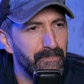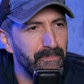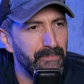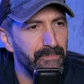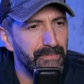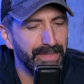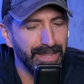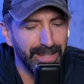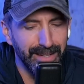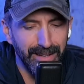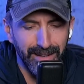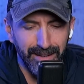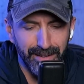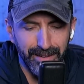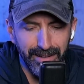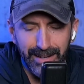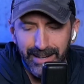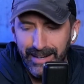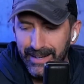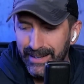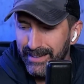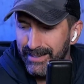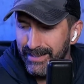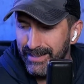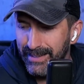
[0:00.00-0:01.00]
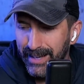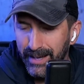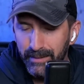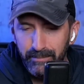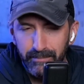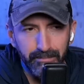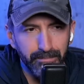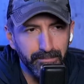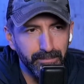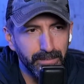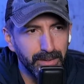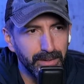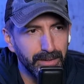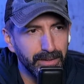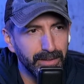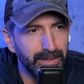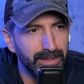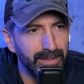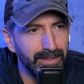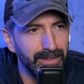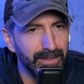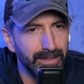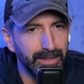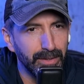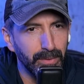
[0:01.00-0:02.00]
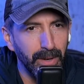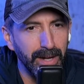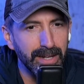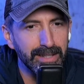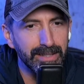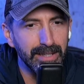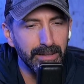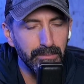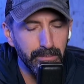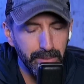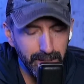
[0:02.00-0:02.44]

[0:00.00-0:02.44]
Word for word: I'm, oh yeah, I'm crazy